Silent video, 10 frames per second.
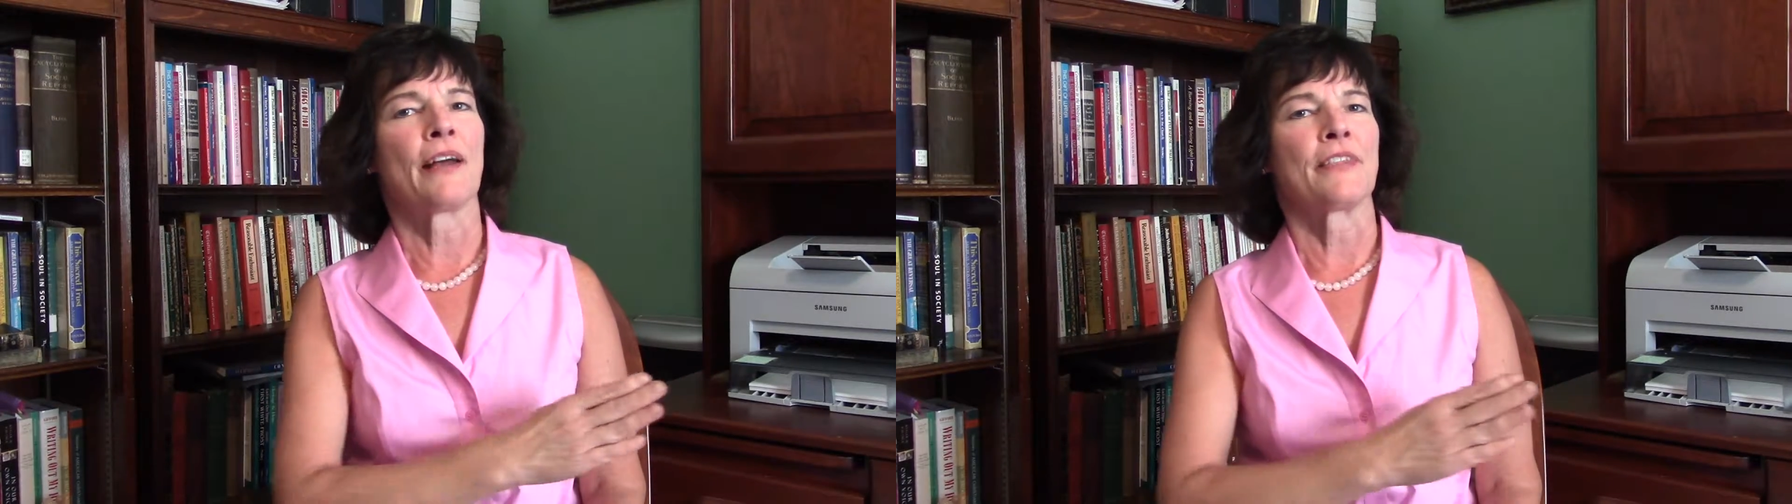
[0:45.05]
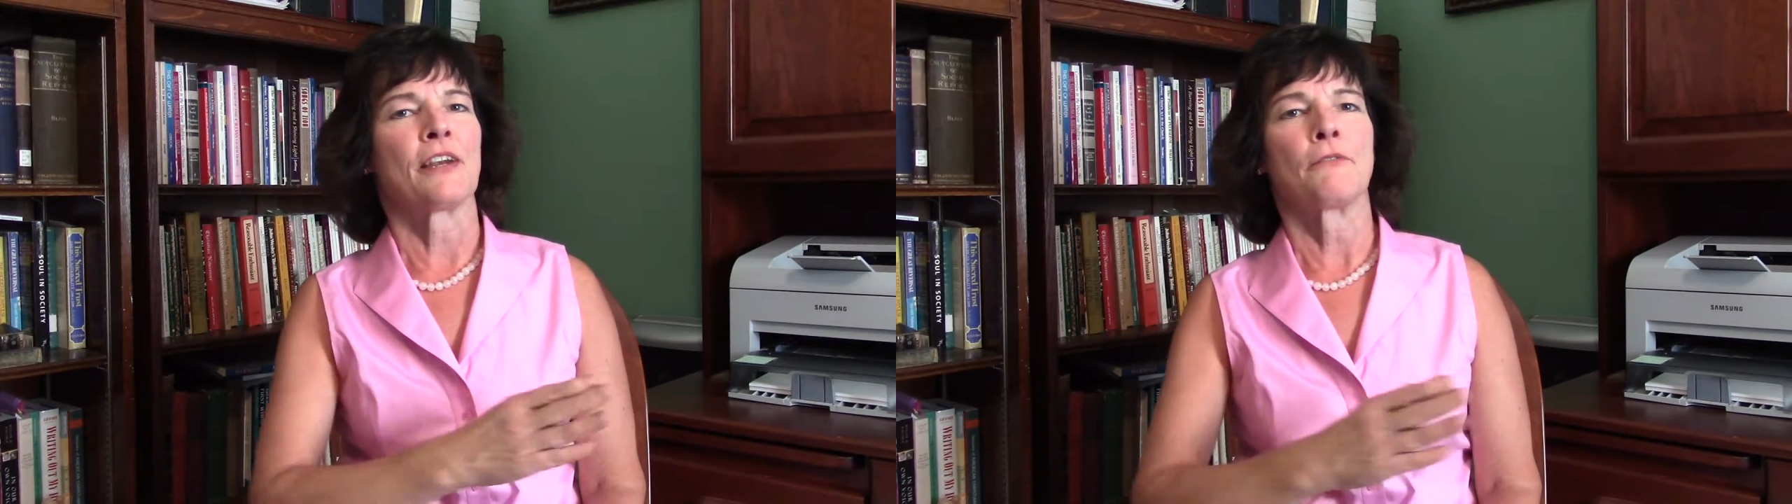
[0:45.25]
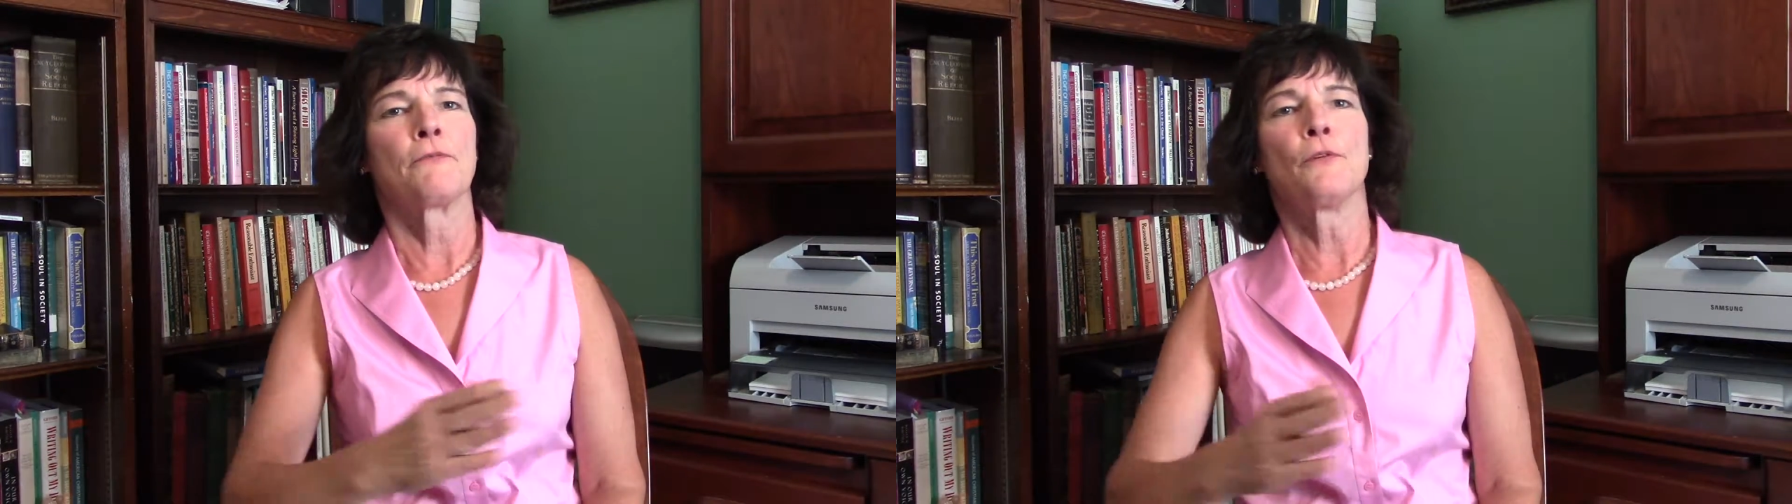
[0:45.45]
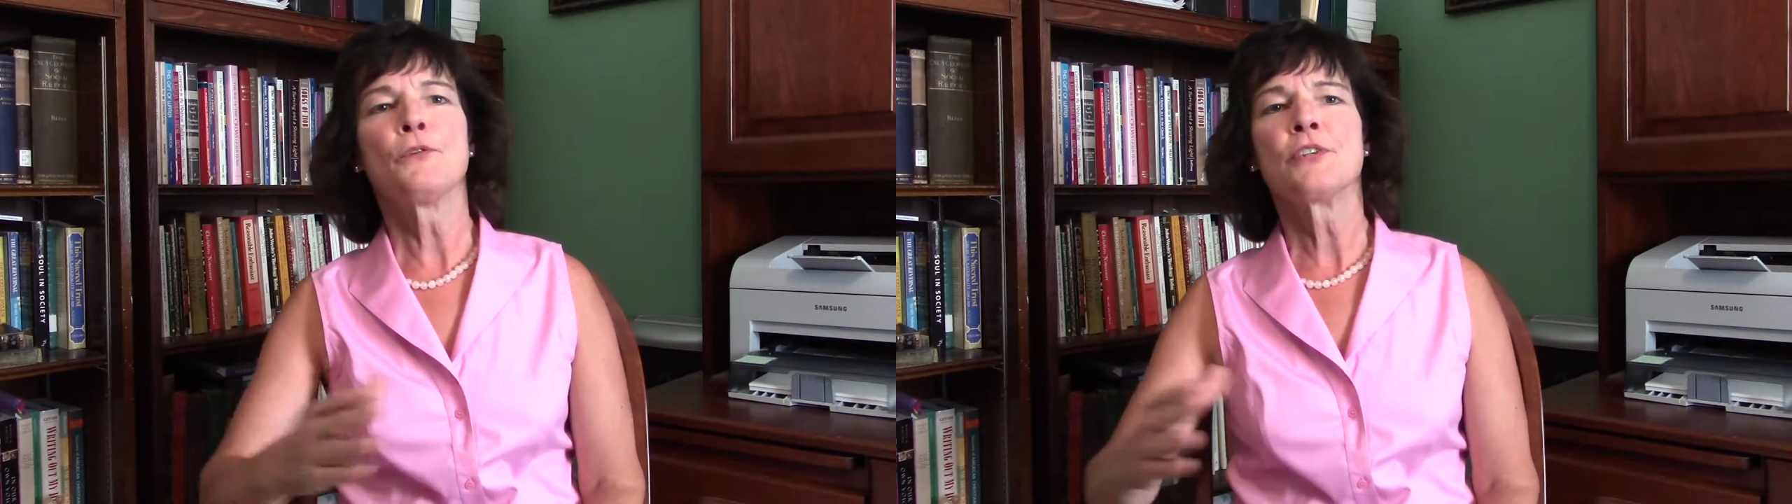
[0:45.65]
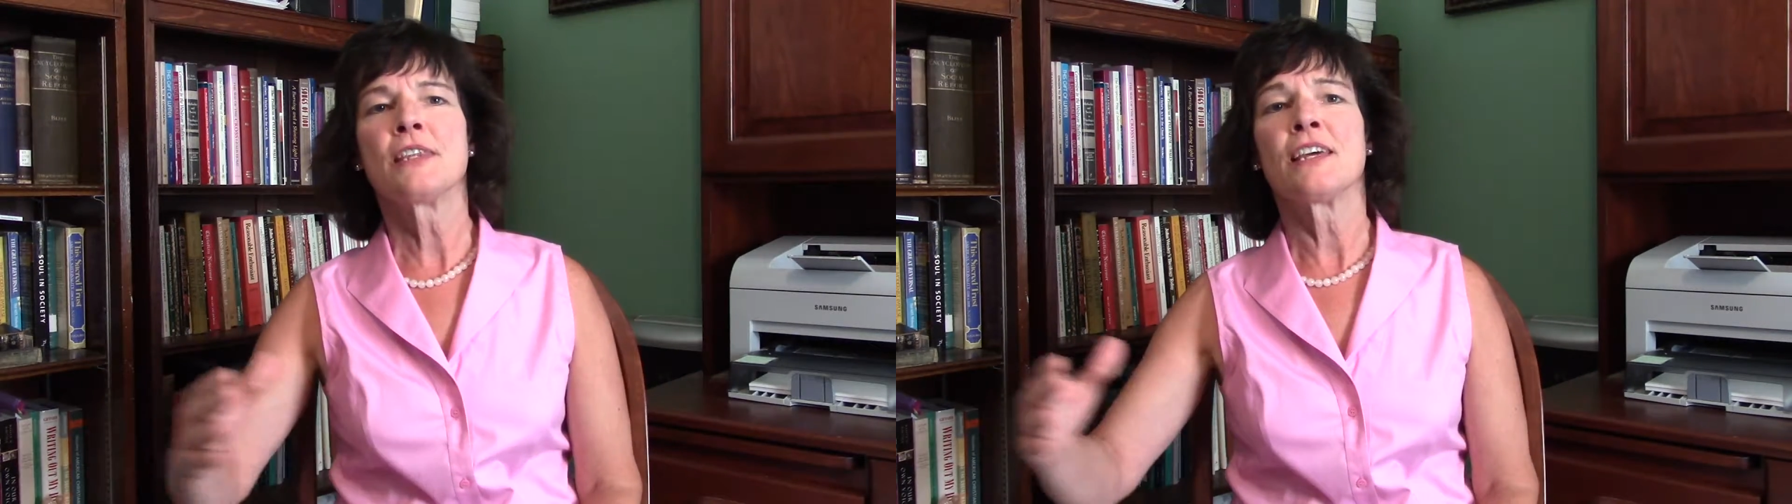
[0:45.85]
that
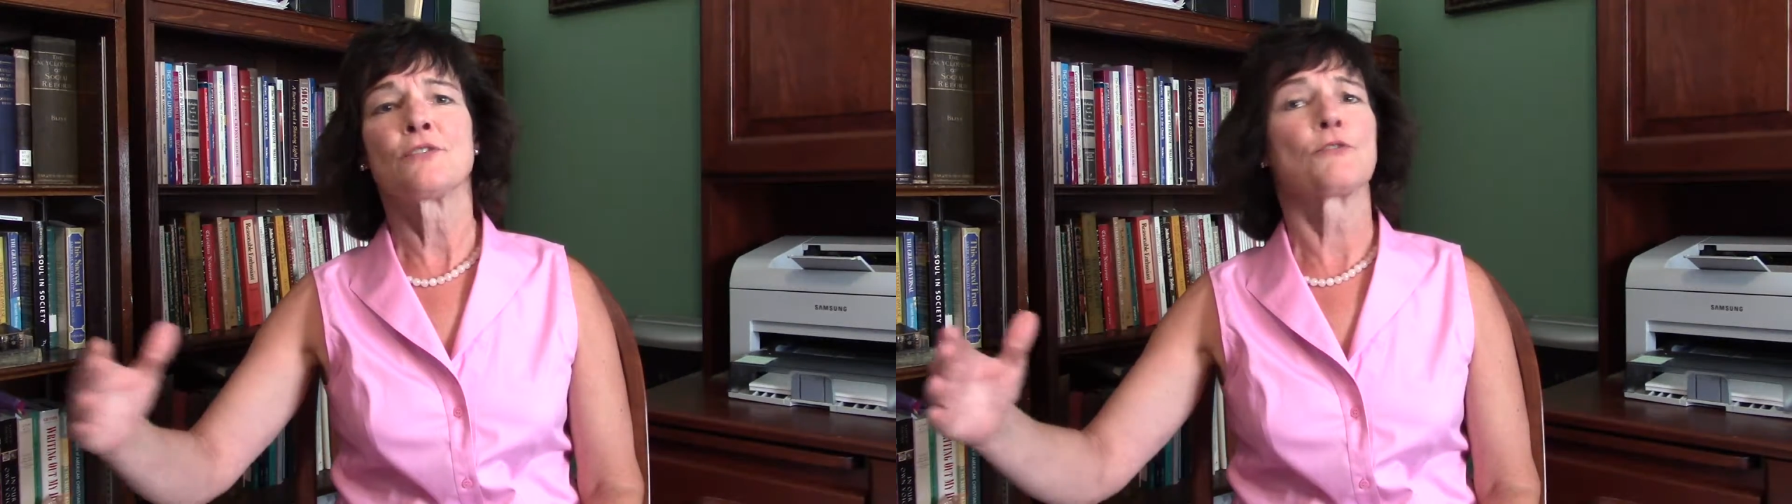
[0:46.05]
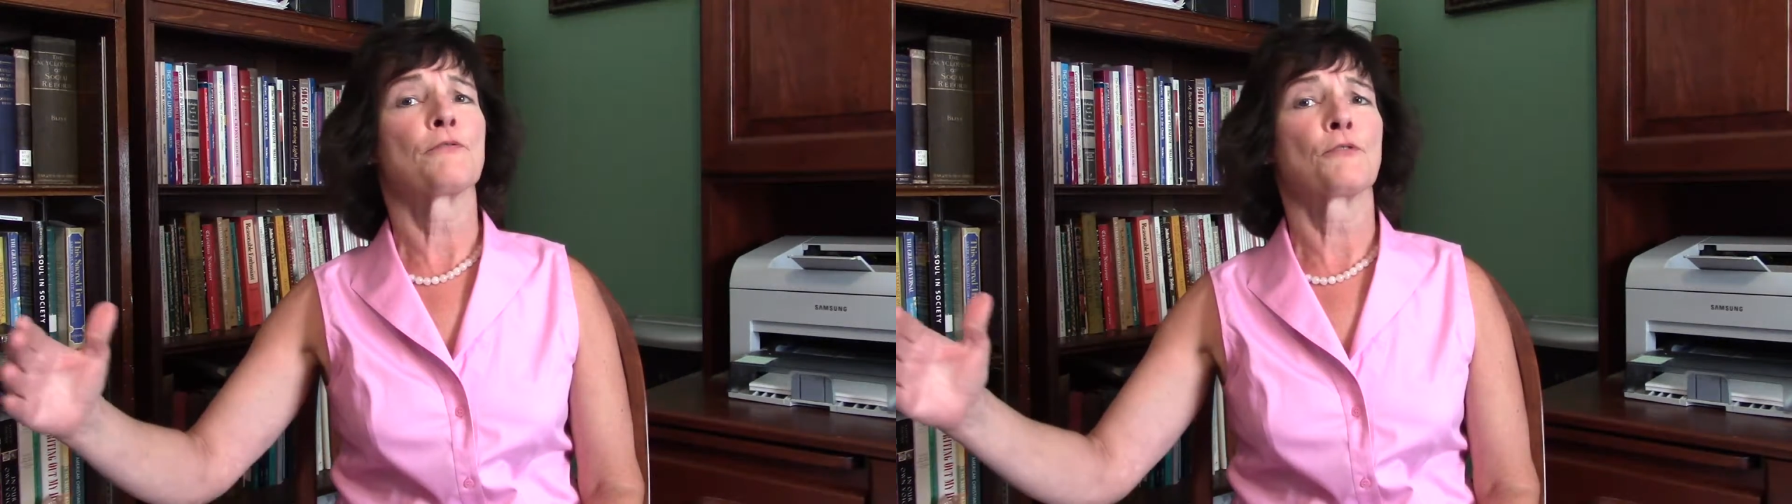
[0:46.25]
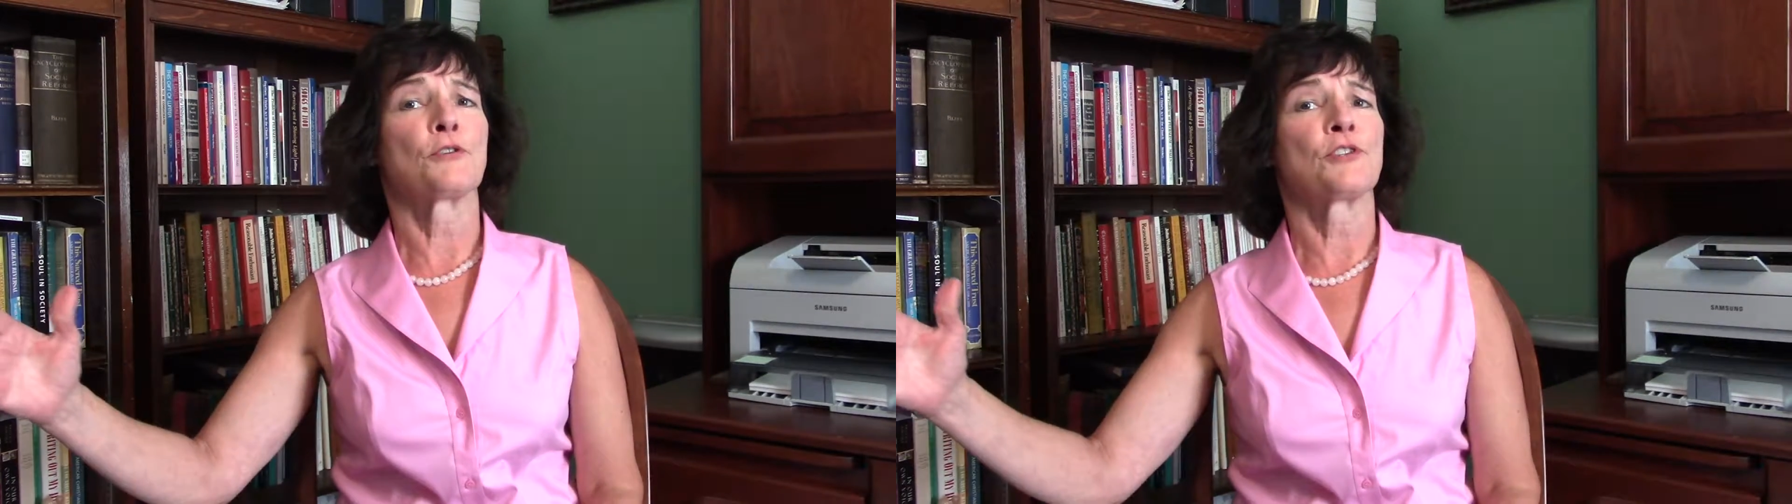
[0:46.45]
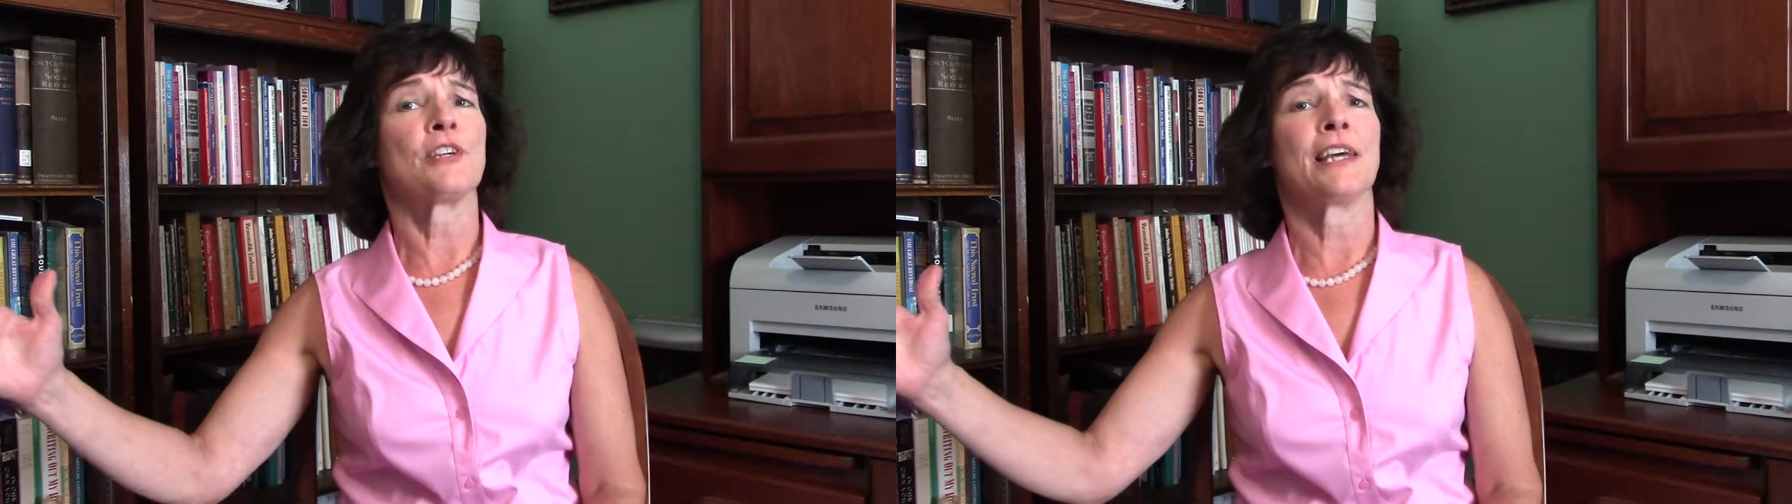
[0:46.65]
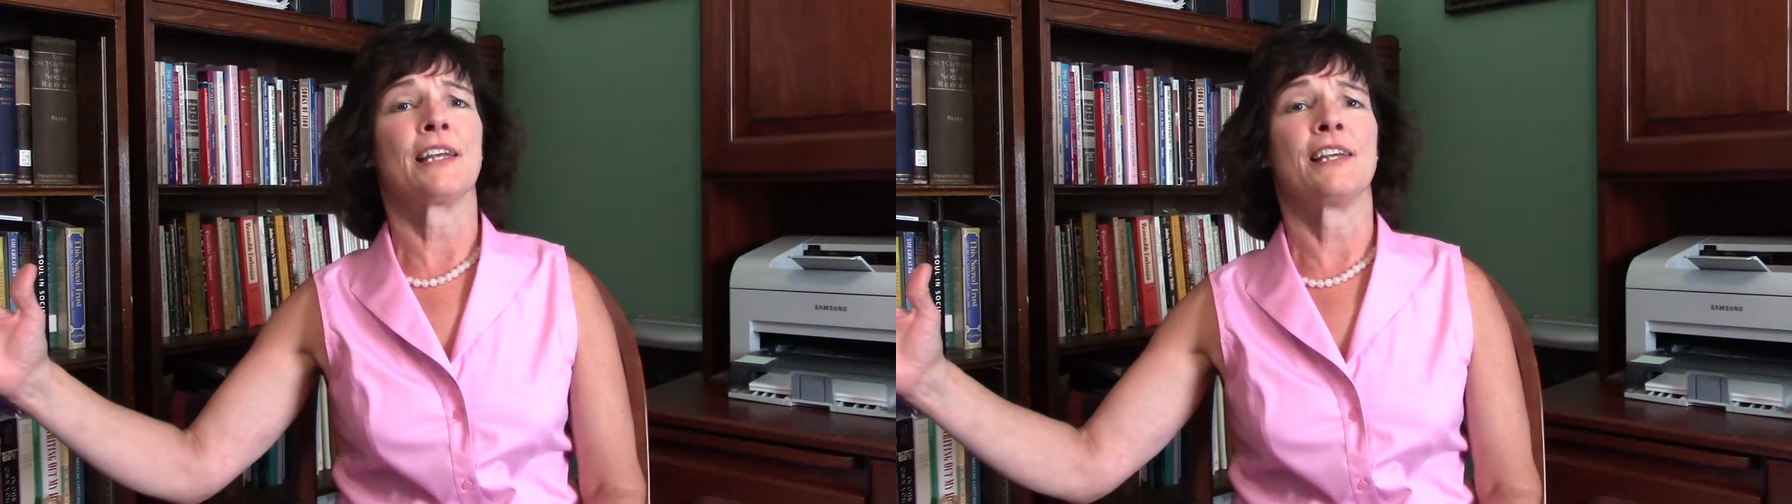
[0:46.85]
unfolds in the history of
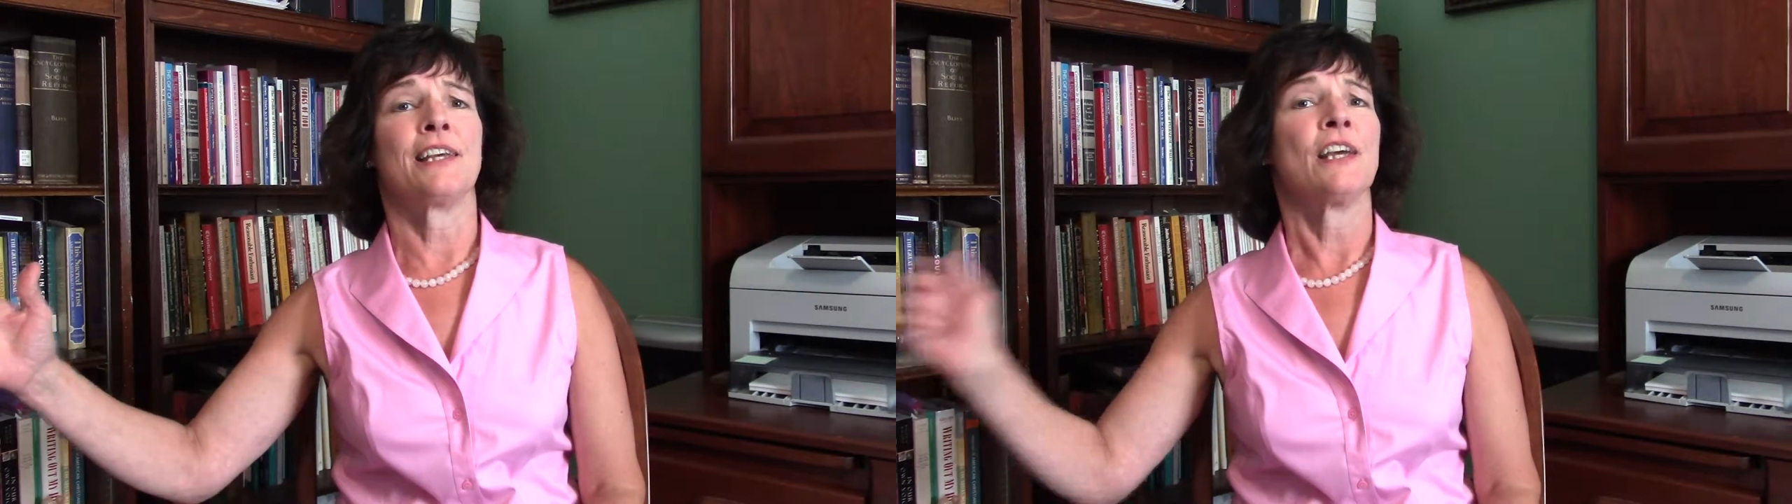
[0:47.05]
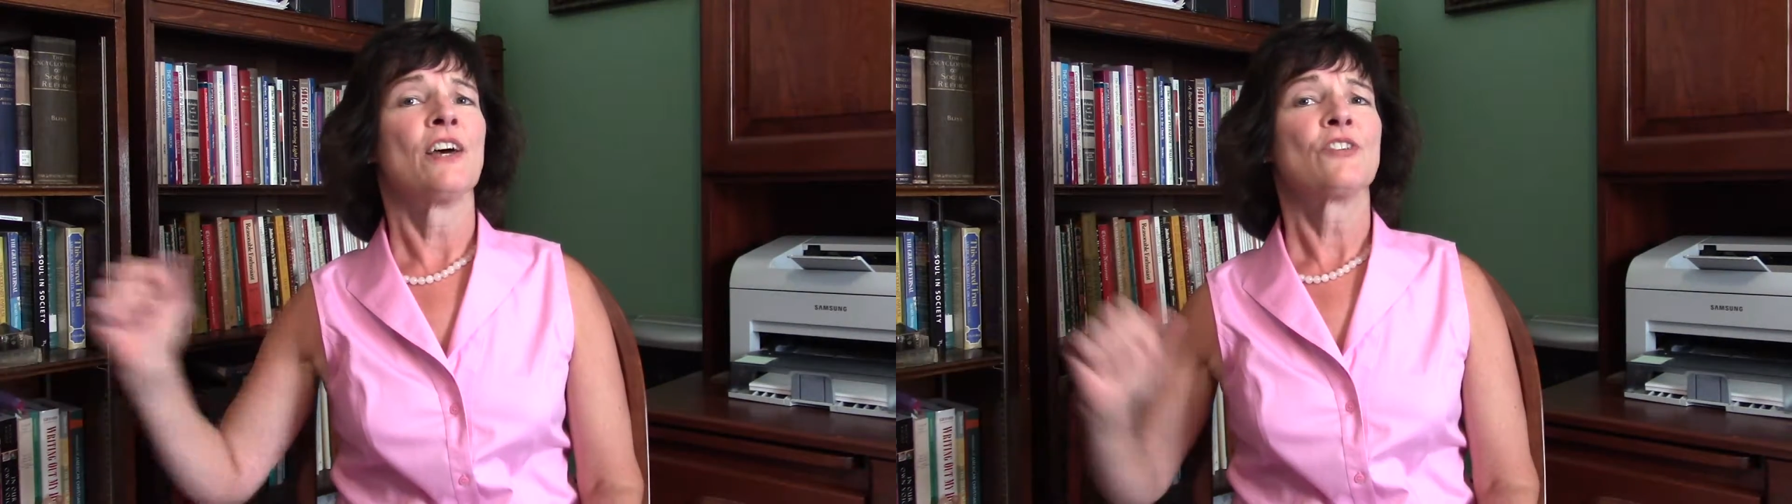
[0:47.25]
Christianity,